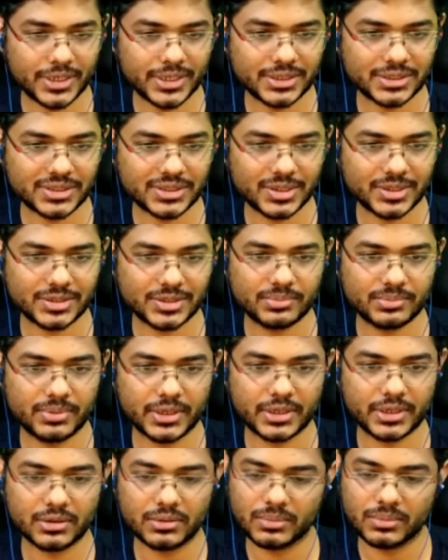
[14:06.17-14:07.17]
at openings. He
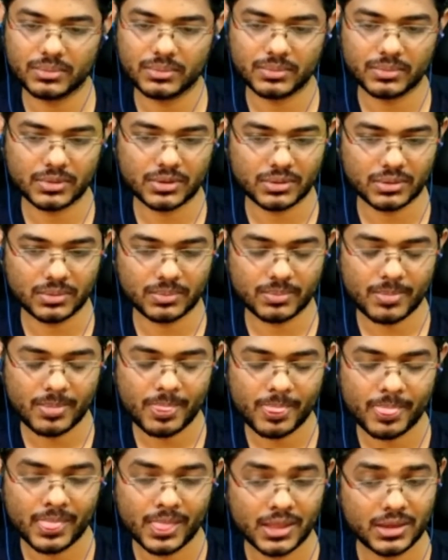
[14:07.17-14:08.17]
has become...
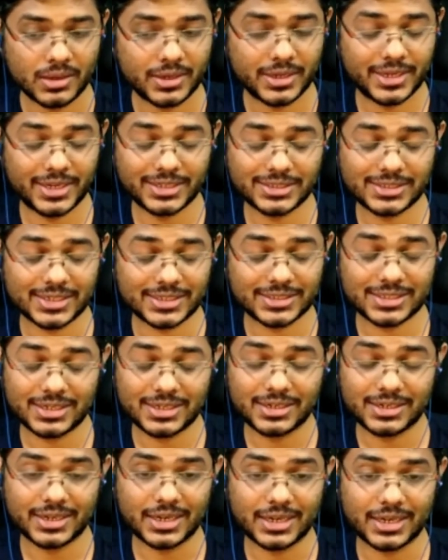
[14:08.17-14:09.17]
he has
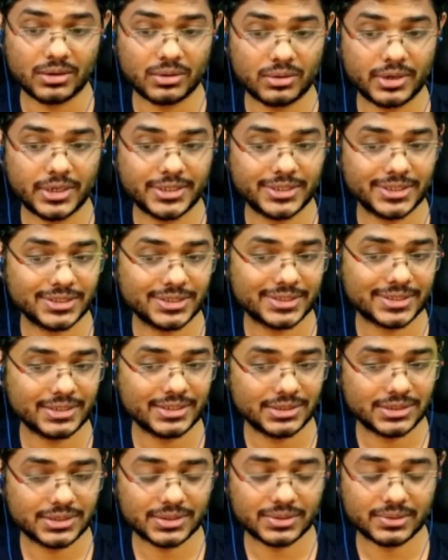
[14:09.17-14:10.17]
excellent calculation
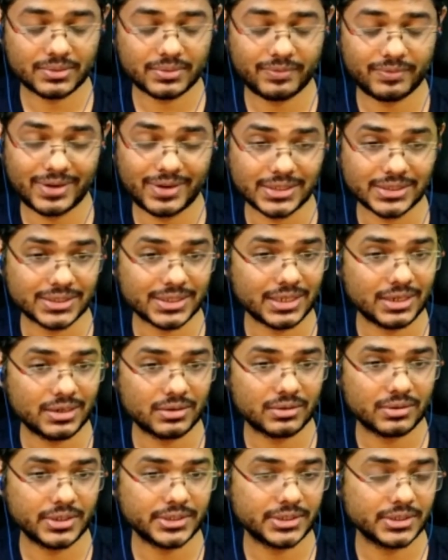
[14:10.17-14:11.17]
skills, fast
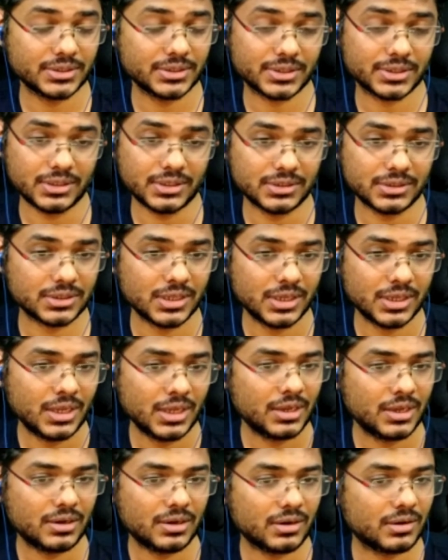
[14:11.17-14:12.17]
calculation skills.
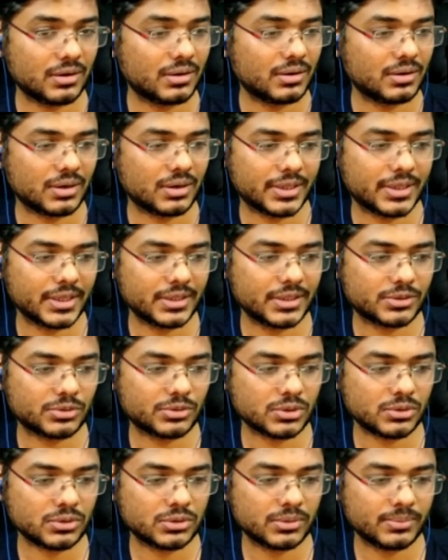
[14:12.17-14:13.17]
I think
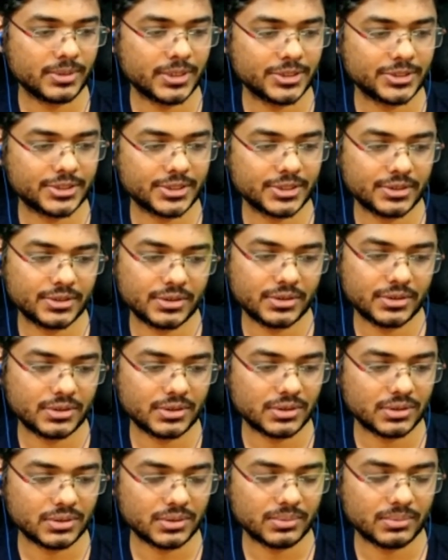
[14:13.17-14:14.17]
this was also mentioned
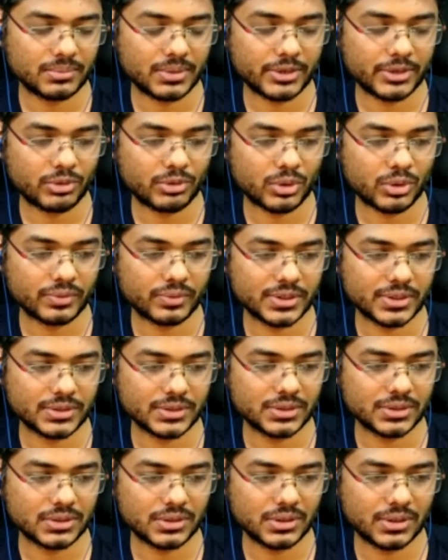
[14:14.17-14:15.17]
by one of
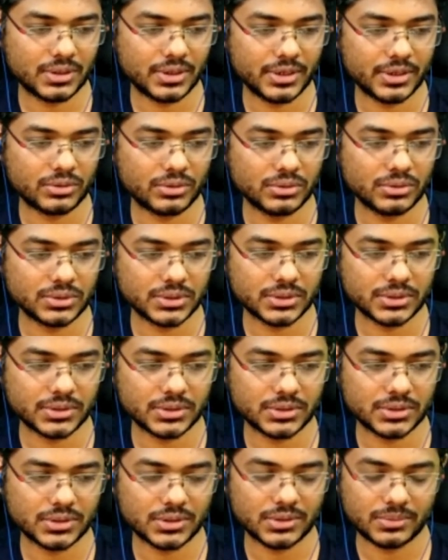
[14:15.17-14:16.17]
his earlier
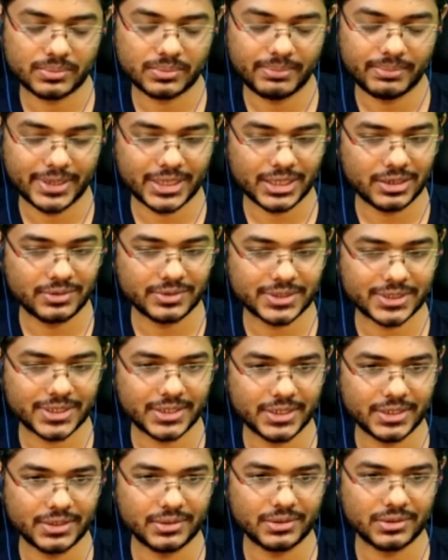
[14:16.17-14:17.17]
coaches,
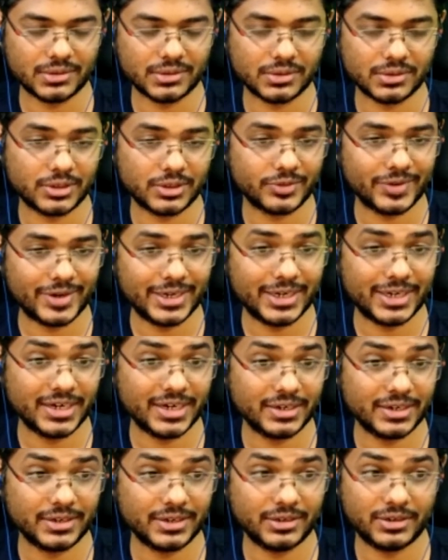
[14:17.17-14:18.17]
Mikulovski, in the
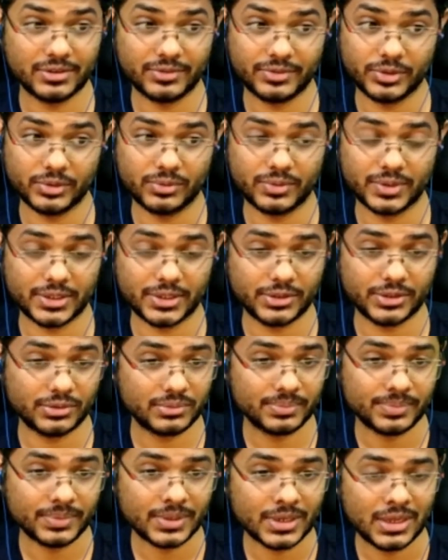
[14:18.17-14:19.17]
2018 interview with
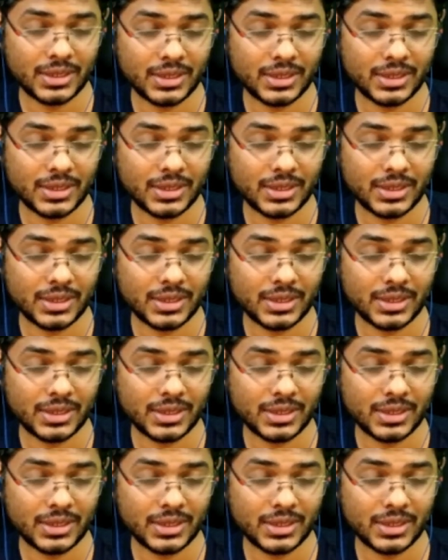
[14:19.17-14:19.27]
you,